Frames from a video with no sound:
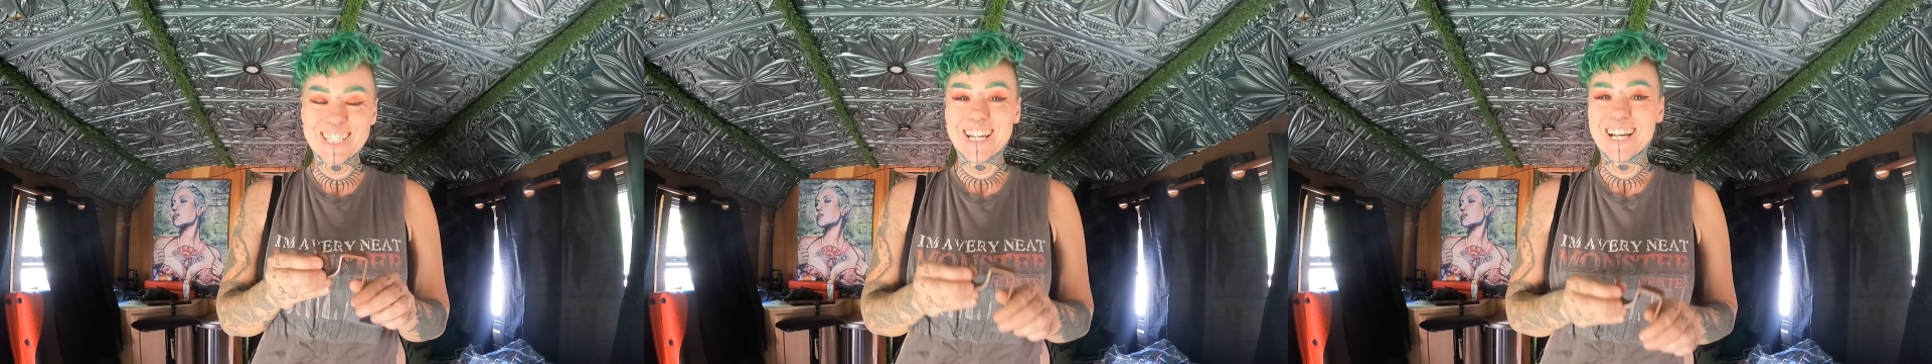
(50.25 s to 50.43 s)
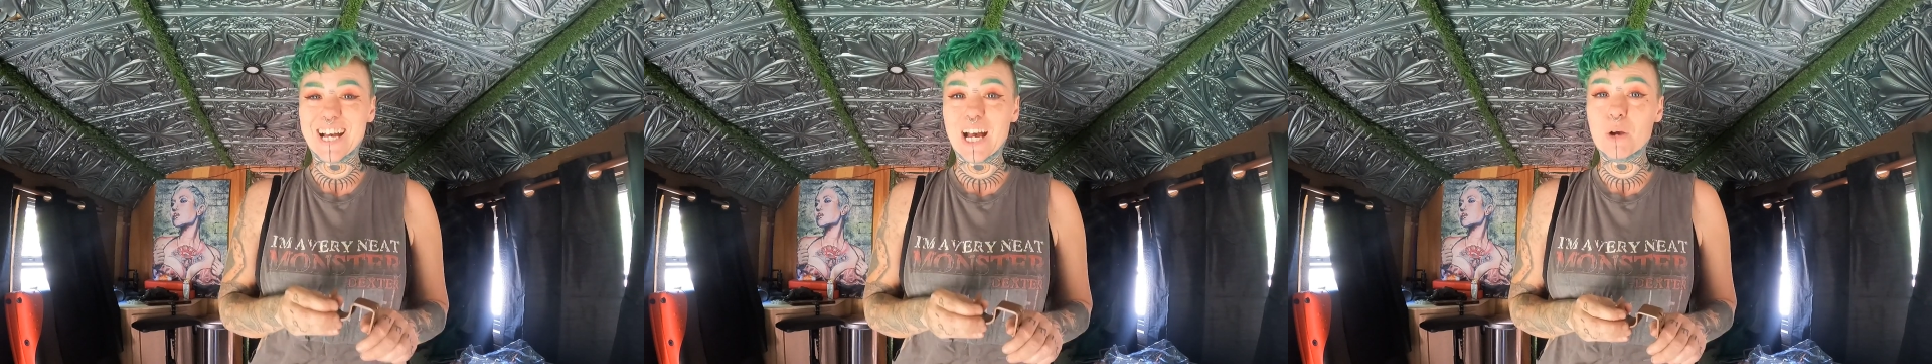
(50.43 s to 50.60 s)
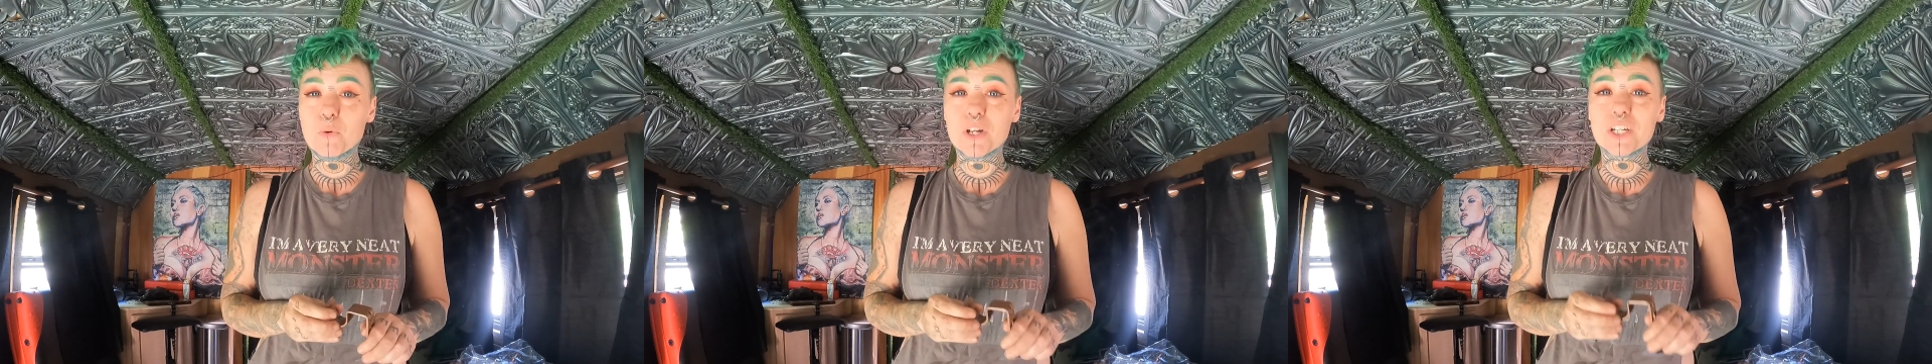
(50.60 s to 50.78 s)

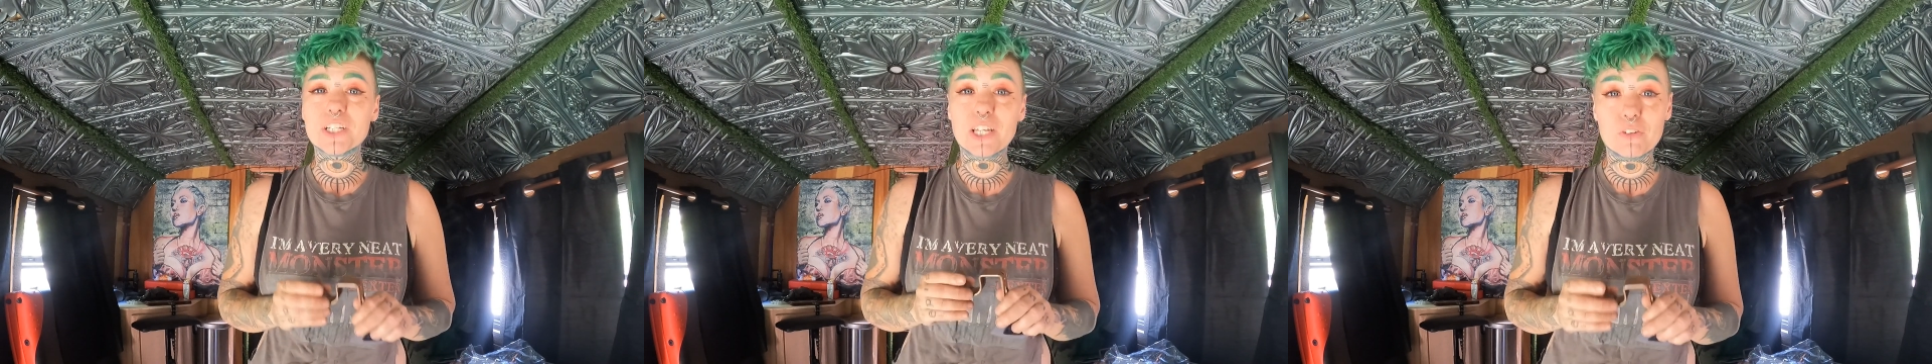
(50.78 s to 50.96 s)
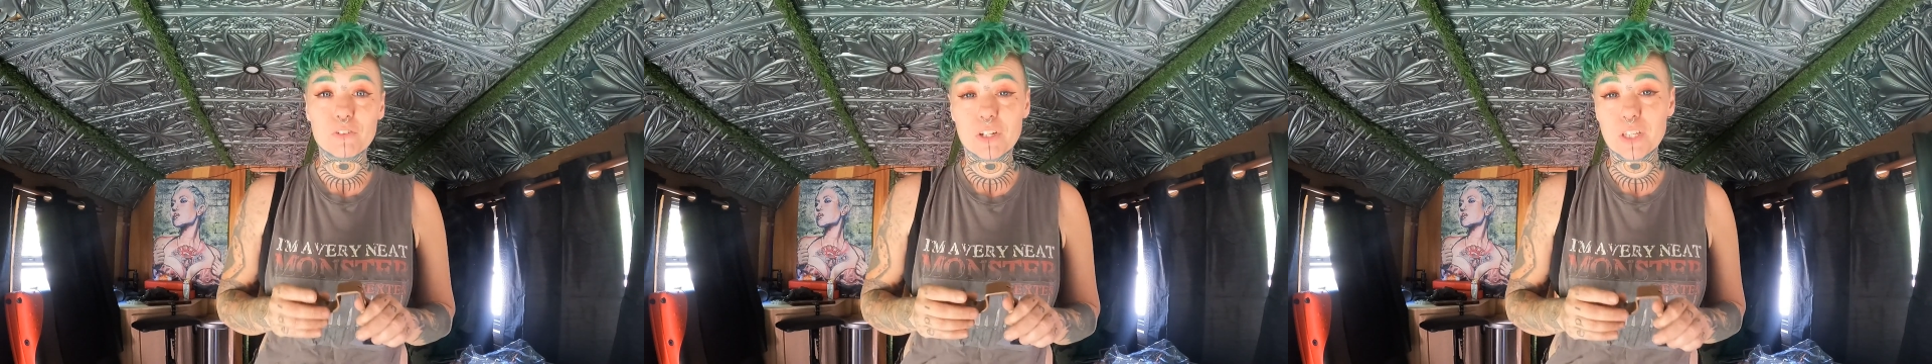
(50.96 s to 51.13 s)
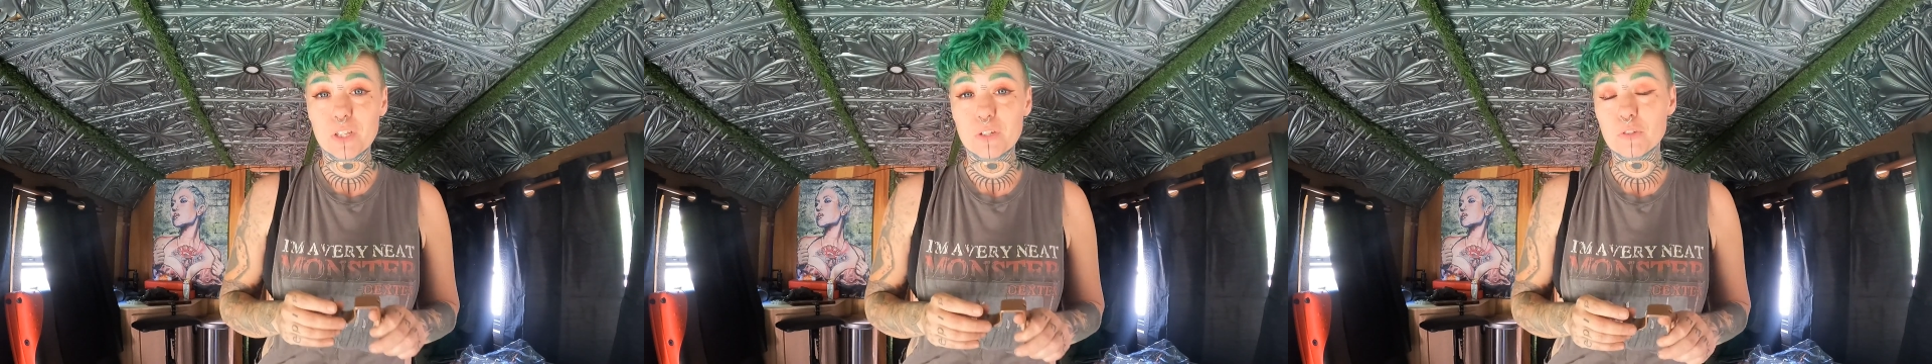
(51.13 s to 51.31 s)
I wanted to get
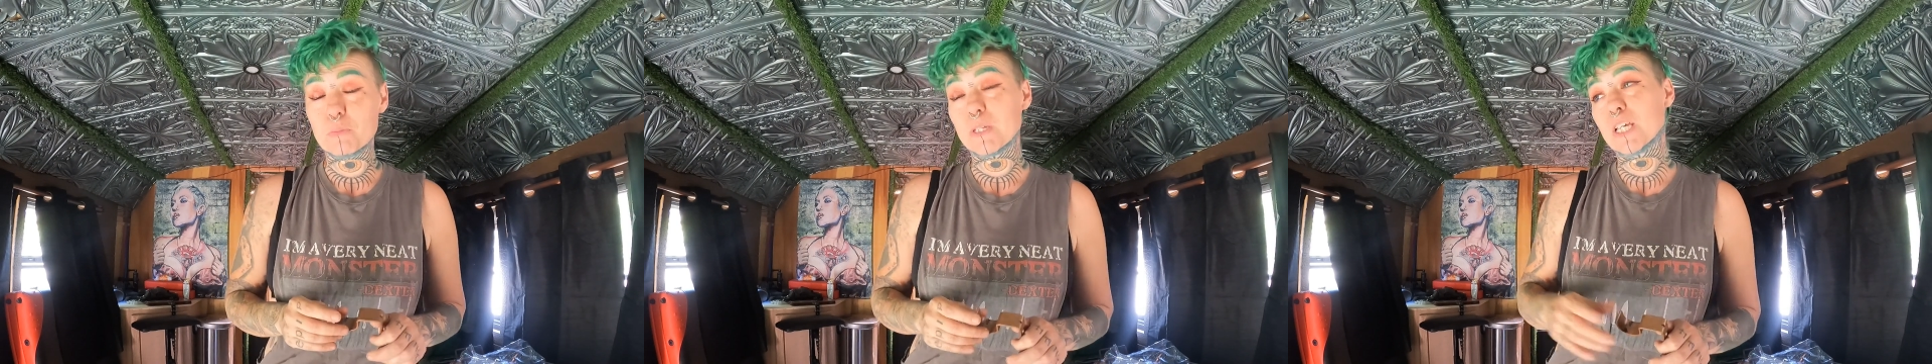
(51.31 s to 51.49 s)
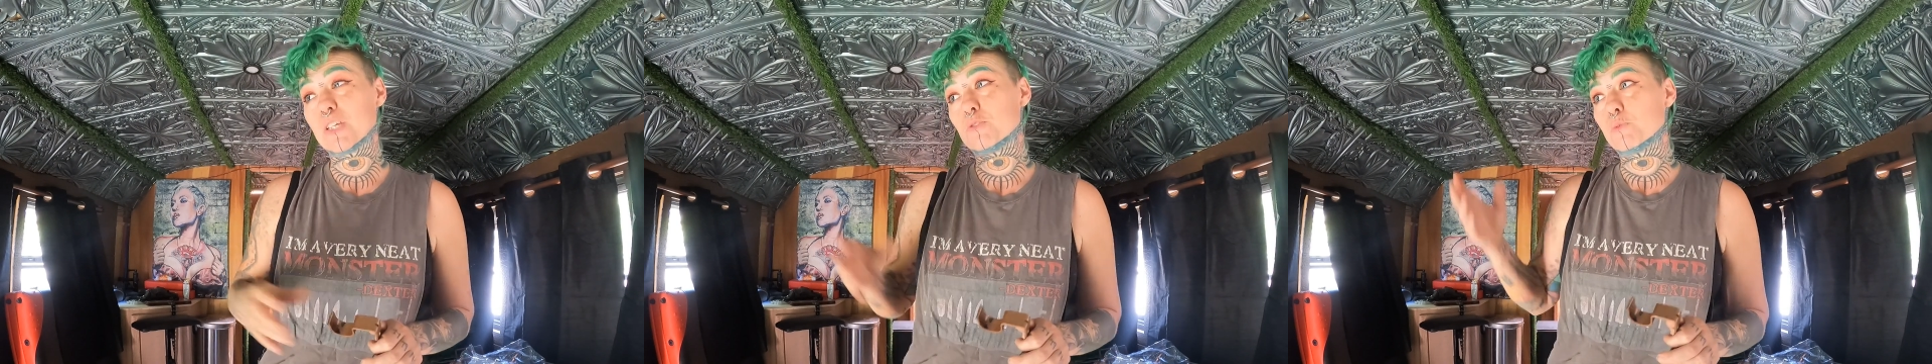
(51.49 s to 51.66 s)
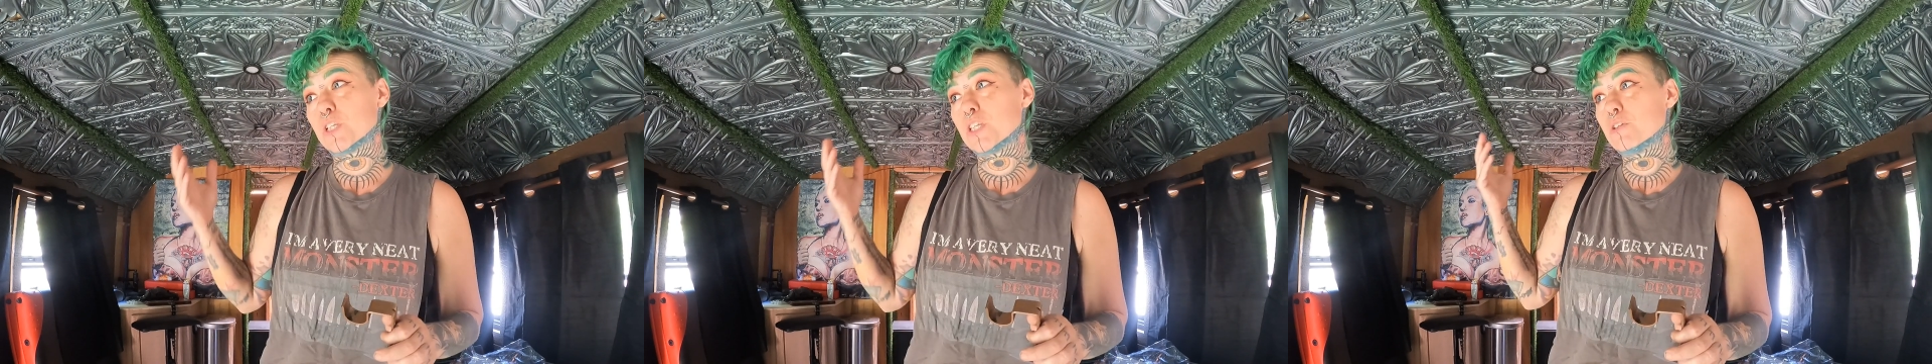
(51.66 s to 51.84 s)
rid of those
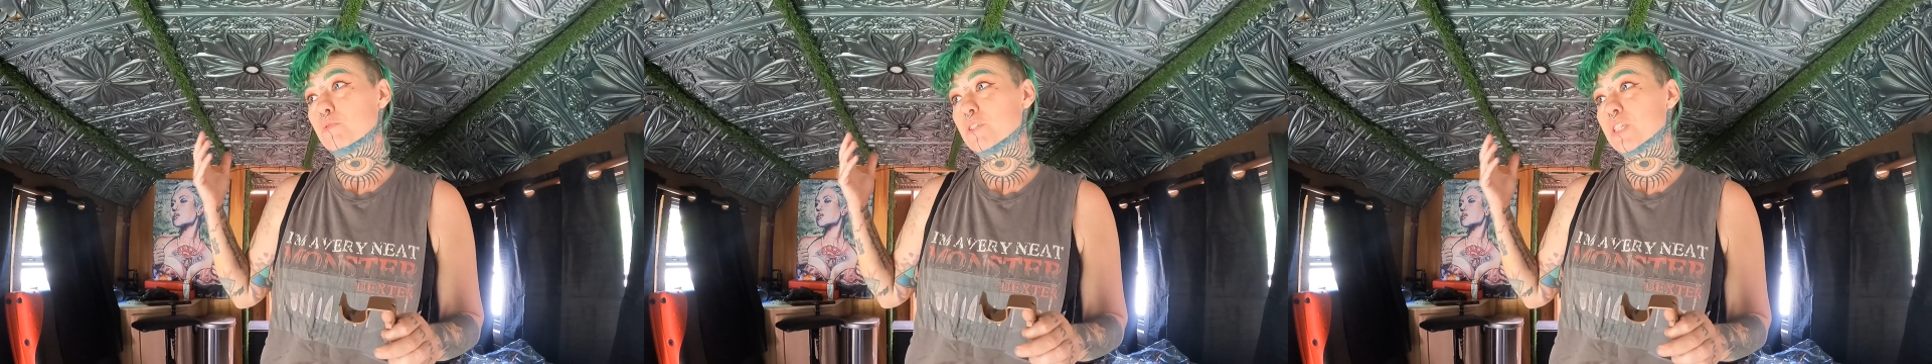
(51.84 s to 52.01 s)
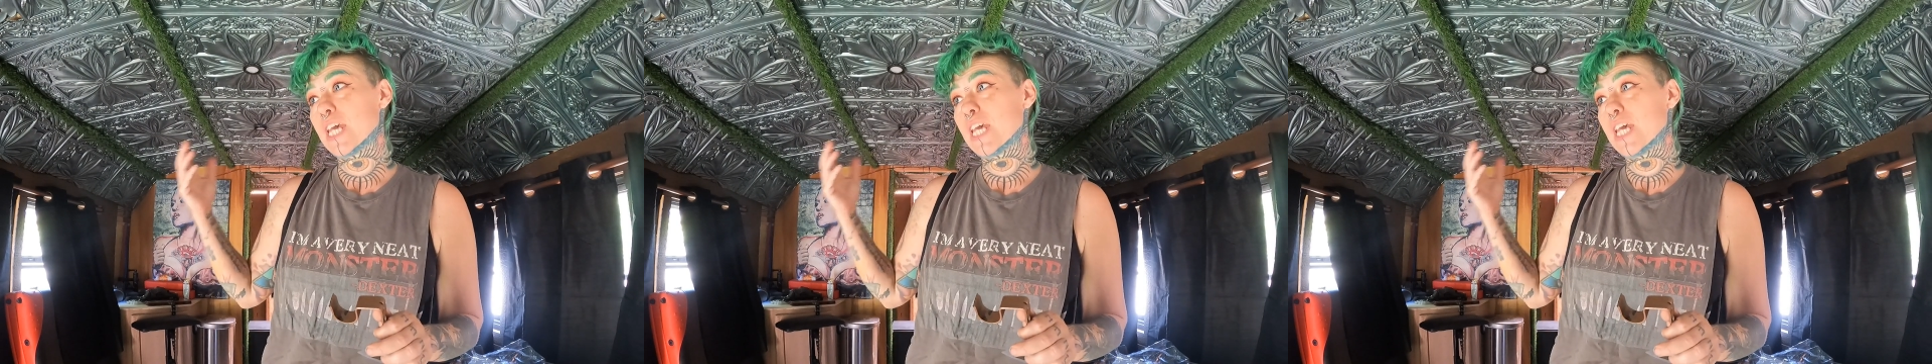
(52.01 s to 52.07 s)
because when you